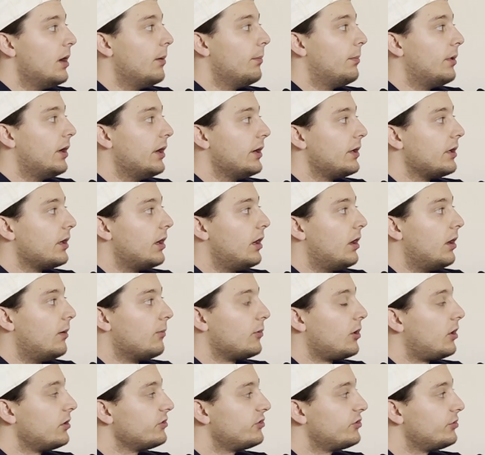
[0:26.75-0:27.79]
But
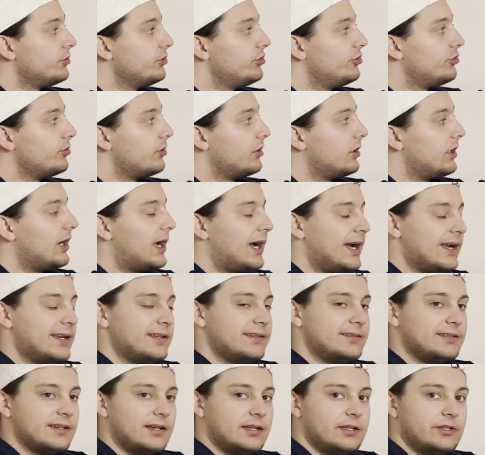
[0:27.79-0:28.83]
long story short, I
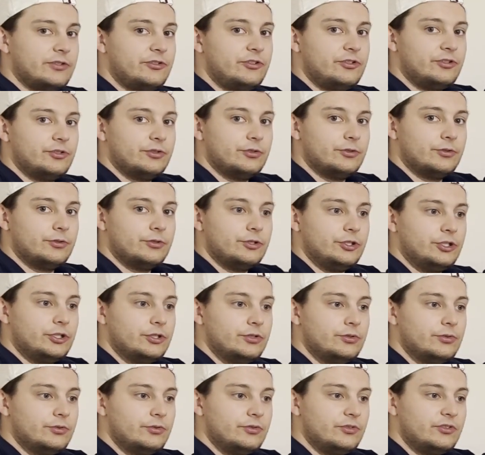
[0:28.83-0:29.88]
decided to
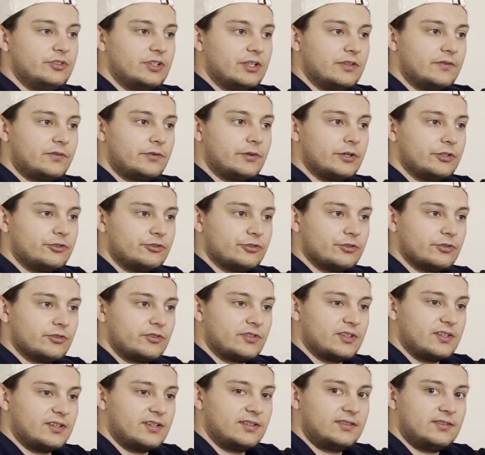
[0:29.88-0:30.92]
use inferential
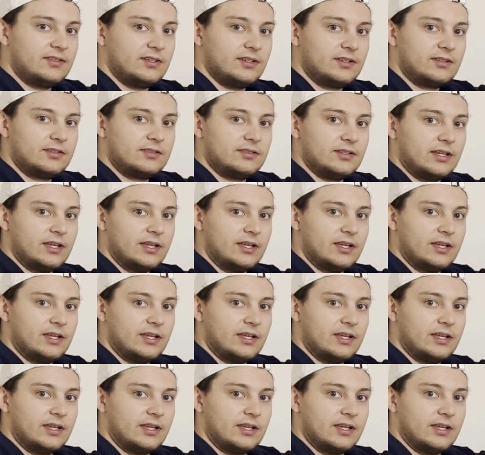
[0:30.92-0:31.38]
statistics